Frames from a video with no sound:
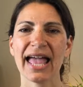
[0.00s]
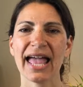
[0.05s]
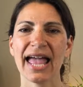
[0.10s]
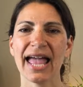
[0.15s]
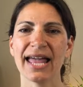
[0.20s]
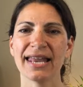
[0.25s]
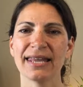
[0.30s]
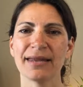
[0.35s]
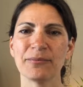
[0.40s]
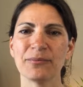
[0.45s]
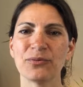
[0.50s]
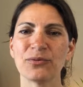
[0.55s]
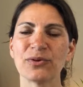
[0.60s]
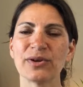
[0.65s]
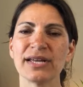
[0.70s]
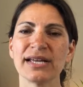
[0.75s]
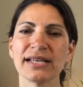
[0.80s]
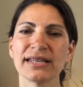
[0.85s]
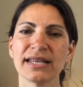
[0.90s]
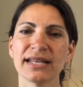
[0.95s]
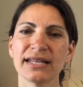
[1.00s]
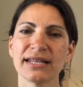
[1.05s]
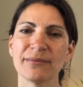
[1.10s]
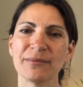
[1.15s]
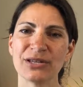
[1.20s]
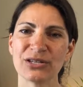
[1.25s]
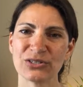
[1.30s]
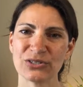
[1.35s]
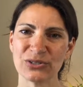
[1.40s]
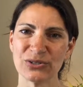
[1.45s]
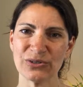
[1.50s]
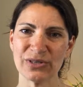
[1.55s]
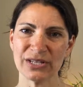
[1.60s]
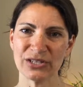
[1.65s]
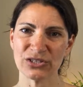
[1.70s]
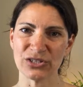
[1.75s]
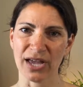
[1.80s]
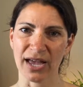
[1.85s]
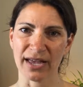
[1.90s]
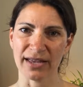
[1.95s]
And then bring the limit to the
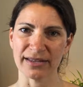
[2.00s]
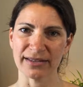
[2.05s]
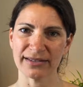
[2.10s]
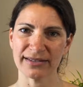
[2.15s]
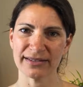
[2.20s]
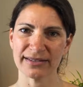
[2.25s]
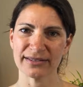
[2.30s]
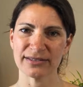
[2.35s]
child.